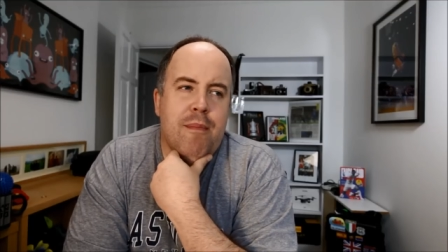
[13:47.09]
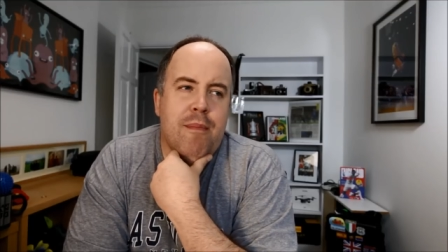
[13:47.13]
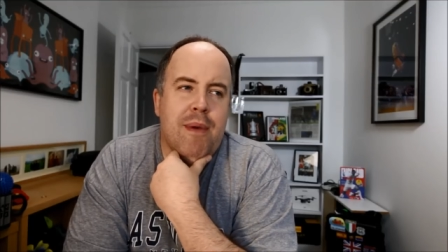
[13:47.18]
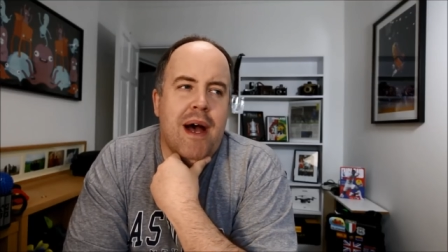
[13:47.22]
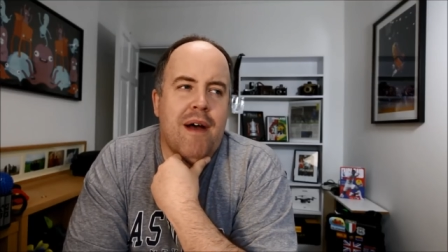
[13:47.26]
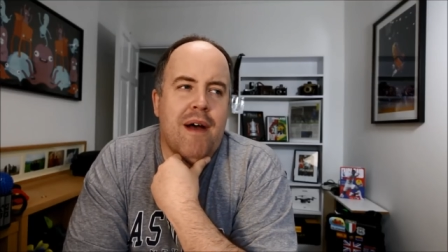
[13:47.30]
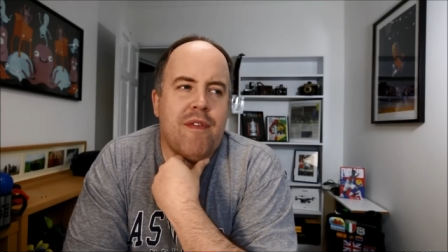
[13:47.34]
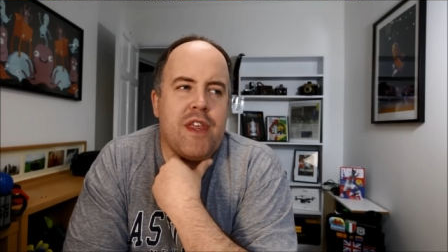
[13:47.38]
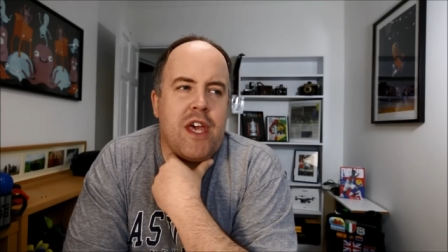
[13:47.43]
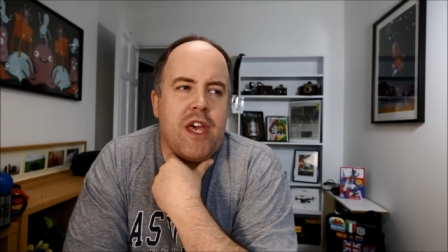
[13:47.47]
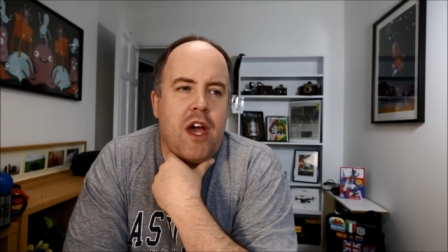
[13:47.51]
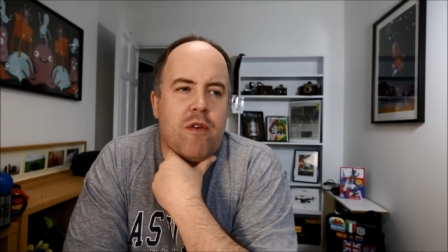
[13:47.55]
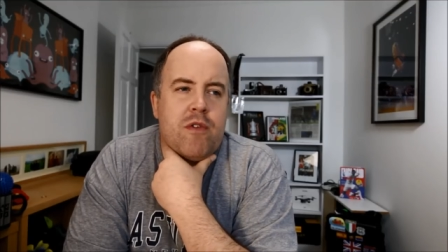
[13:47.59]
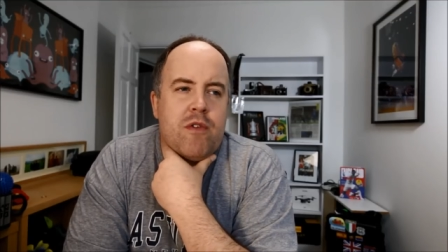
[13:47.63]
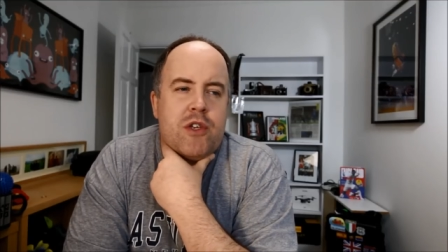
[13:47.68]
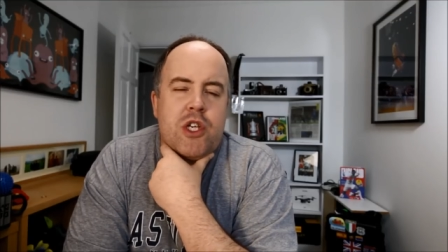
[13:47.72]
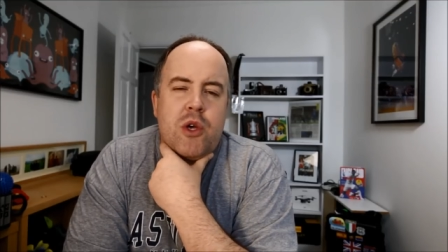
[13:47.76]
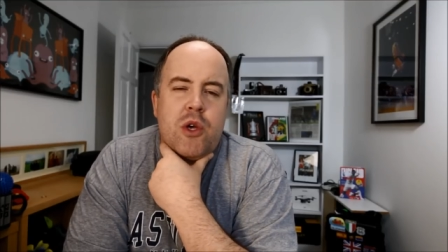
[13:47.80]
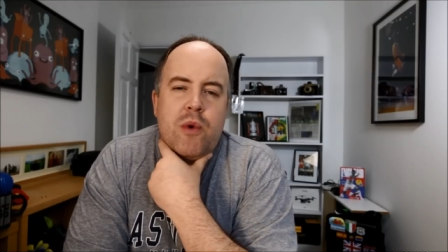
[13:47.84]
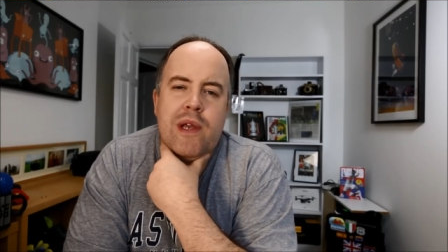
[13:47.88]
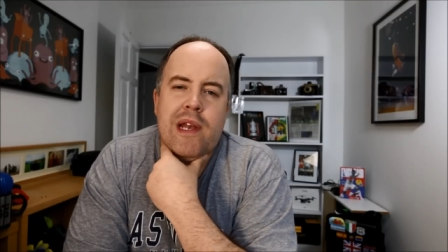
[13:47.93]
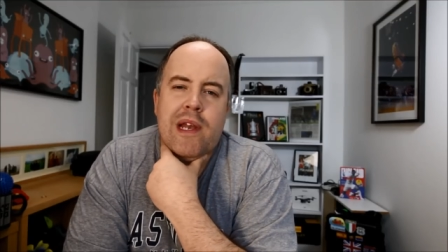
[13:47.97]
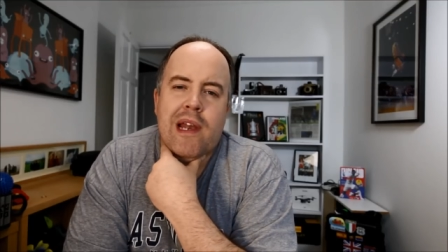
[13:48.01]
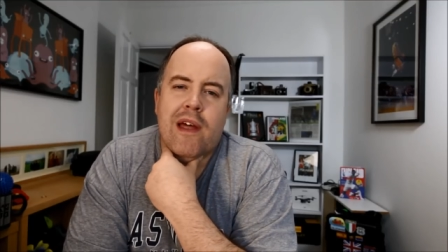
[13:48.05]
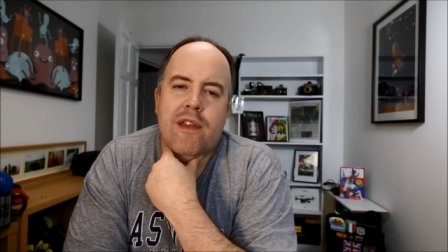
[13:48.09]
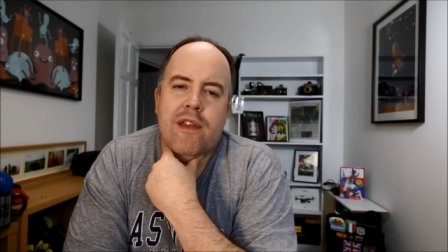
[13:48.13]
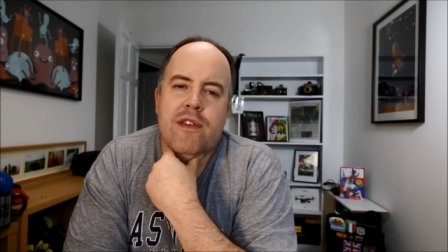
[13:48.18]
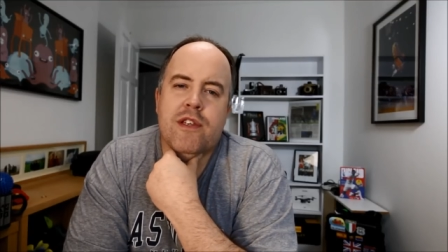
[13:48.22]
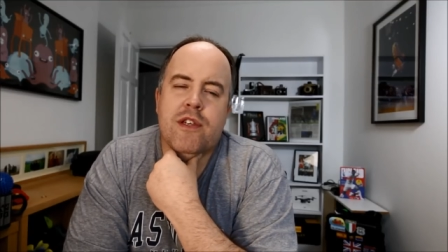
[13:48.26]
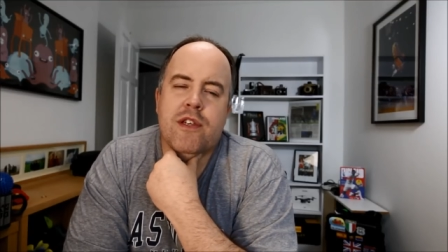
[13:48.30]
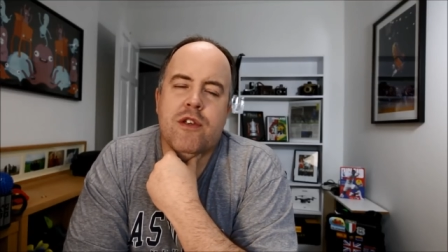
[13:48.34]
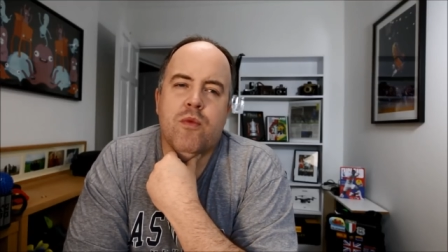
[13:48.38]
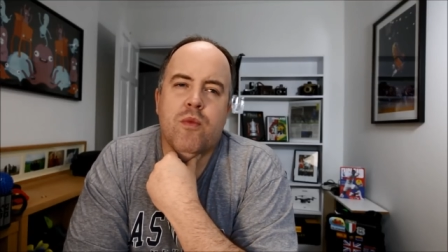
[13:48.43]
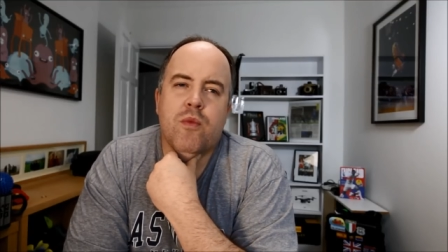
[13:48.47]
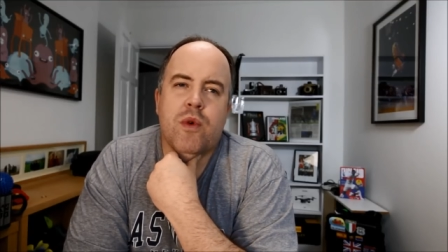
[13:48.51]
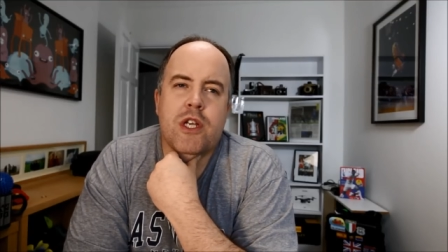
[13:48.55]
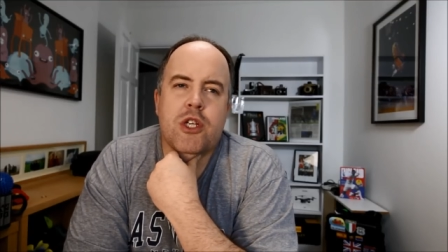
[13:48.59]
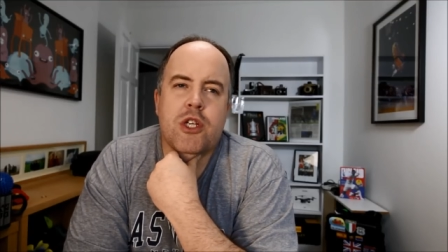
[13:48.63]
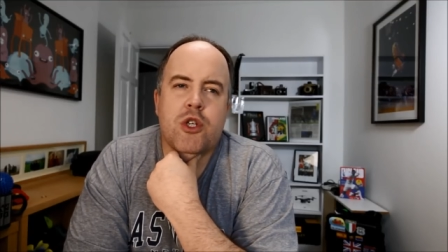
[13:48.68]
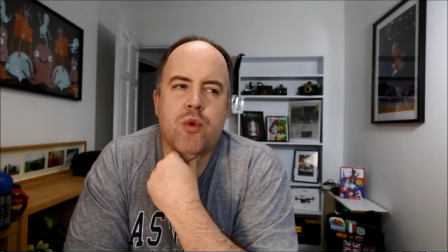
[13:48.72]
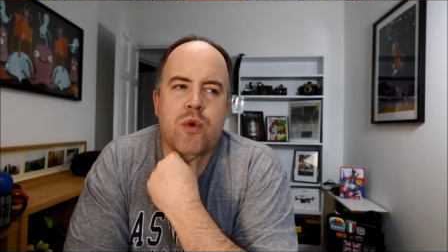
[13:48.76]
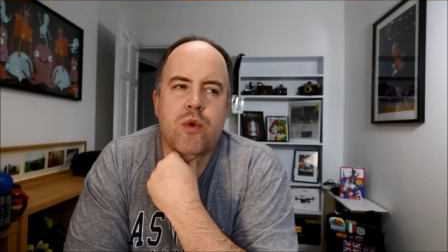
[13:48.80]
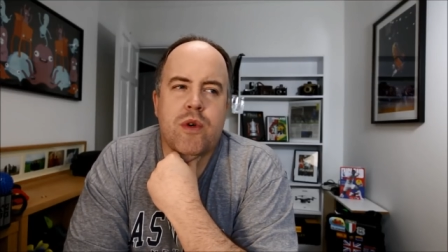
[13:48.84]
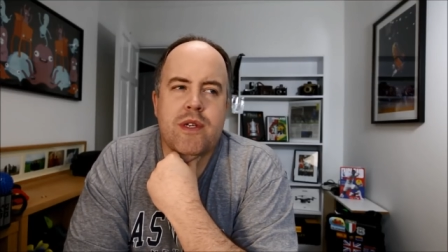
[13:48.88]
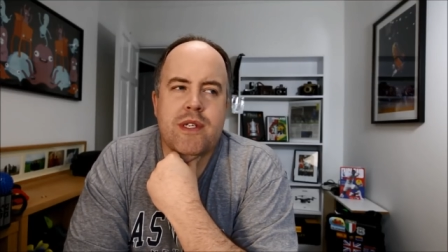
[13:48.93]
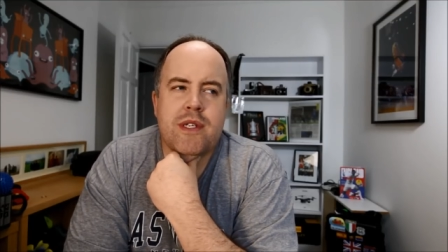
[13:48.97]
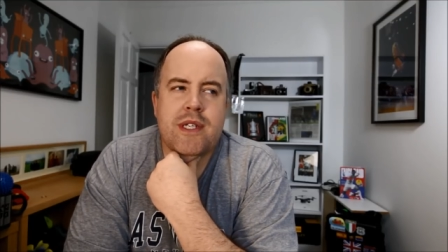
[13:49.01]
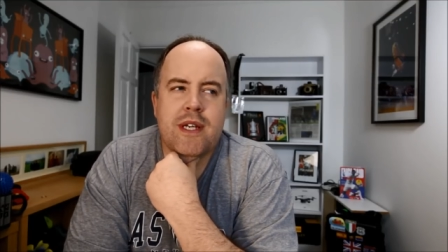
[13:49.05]
at the O2 in London, which
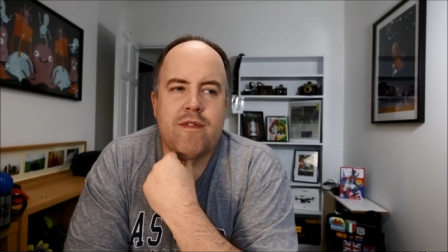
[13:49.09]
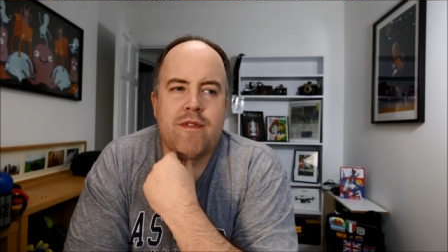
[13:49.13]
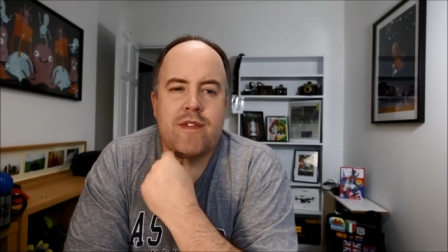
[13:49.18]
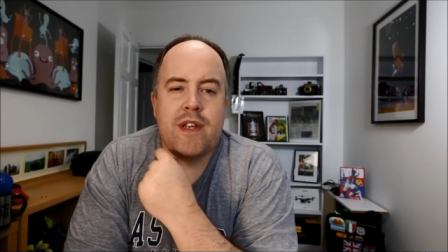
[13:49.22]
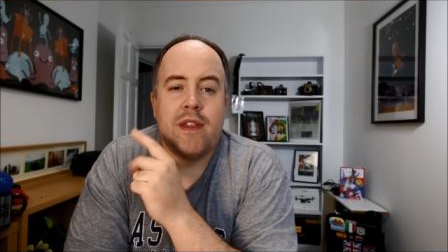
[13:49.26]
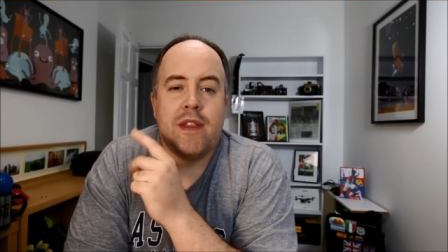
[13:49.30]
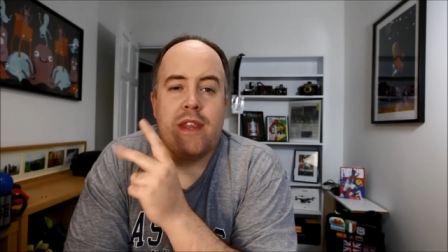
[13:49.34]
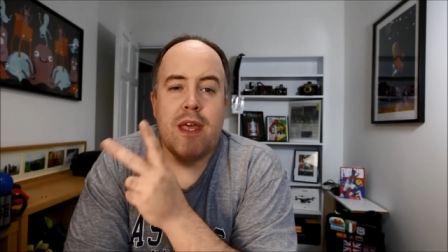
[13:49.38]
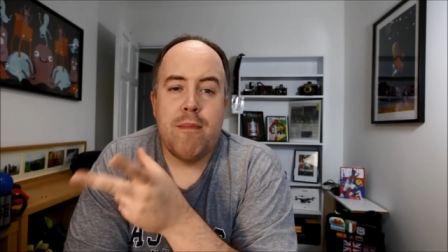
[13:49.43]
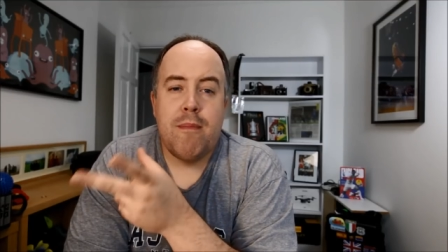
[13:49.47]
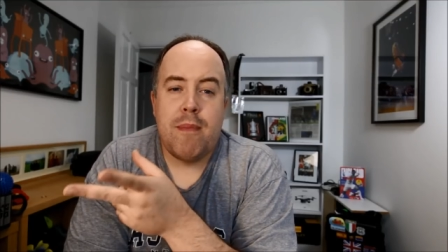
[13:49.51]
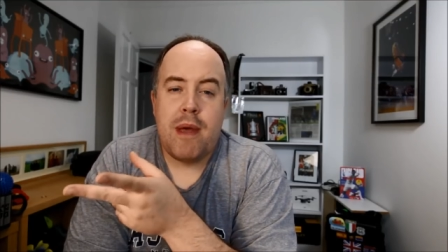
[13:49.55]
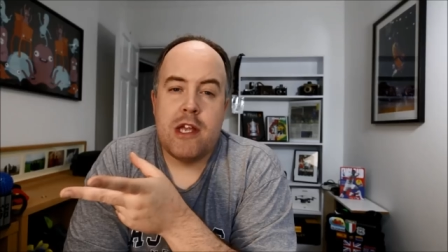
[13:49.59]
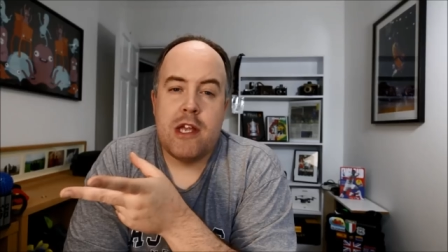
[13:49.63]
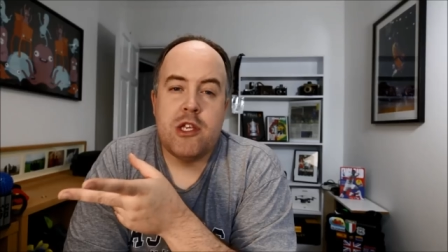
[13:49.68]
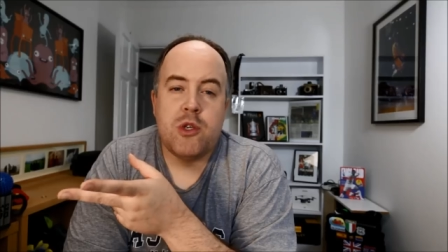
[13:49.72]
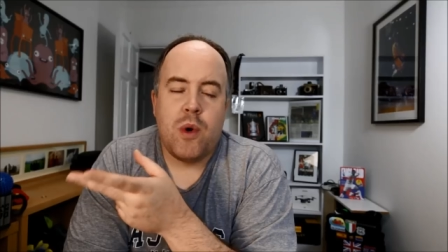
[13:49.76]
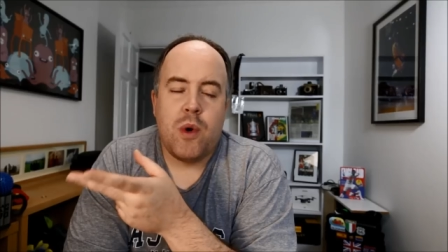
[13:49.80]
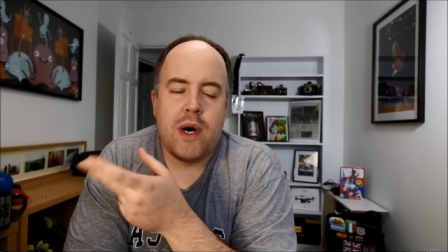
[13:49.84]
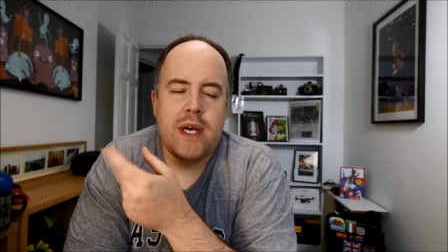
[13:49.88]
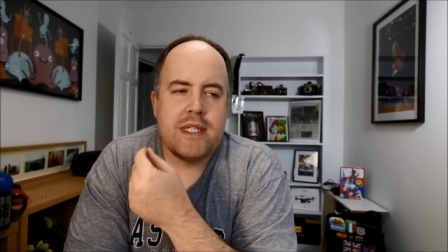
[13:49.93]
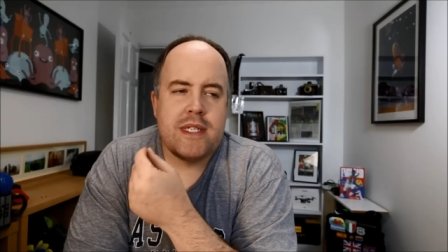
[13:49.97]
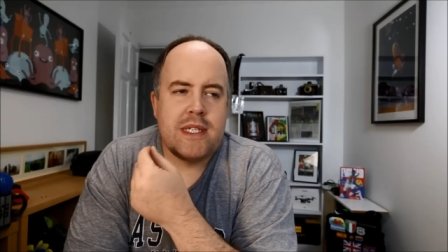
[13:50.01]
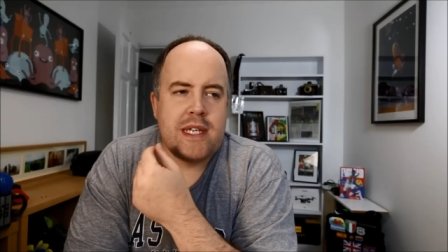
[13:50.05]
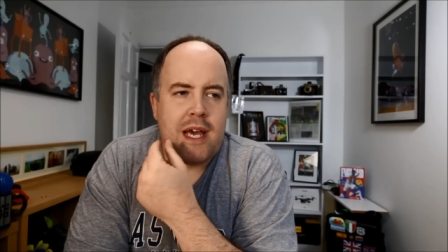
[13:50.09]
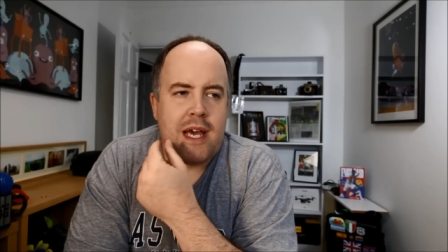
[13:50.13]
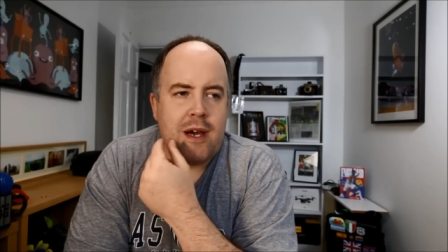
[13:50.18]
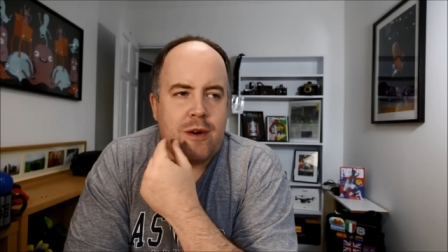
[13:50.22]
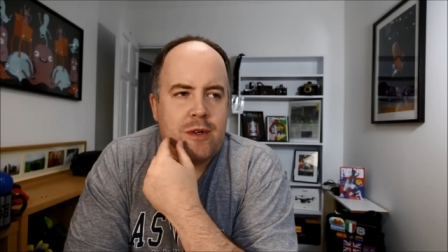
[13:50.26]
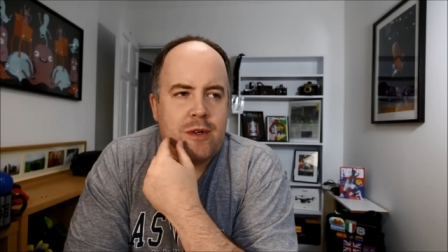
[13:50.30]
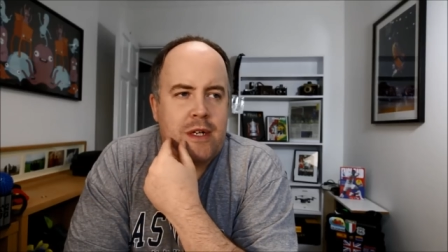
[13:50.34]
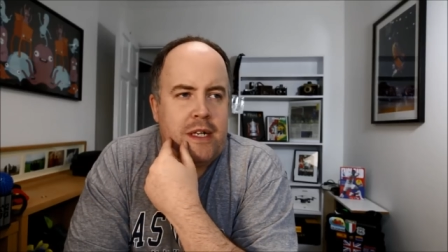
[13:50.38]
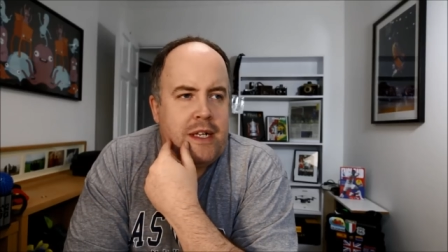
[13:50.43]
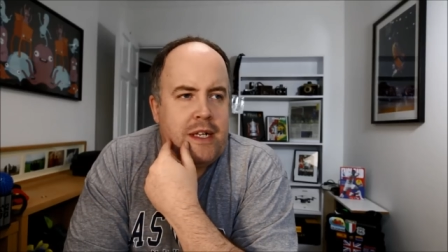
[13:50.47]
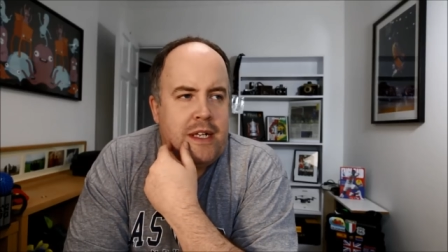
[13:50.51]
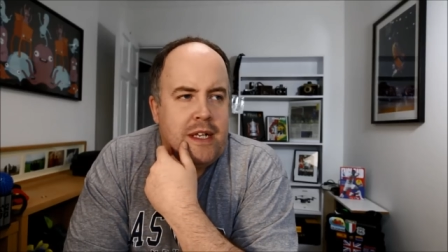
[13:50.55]
was, I've done the NBA twice now.